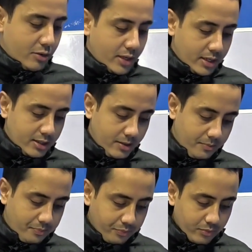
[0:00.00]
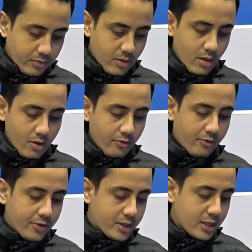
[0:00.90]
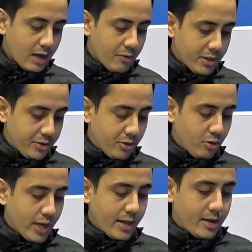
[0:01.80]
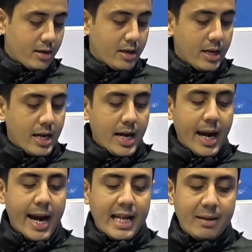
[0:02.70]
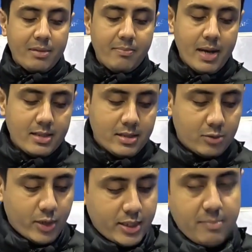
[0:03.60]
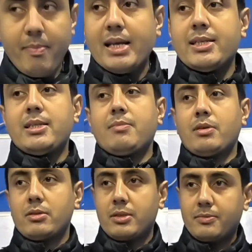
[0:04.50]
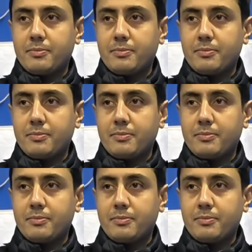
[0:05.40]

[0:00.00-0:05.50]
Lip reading: doing it, first I want you to look at the heading of the passage. What is the passage about?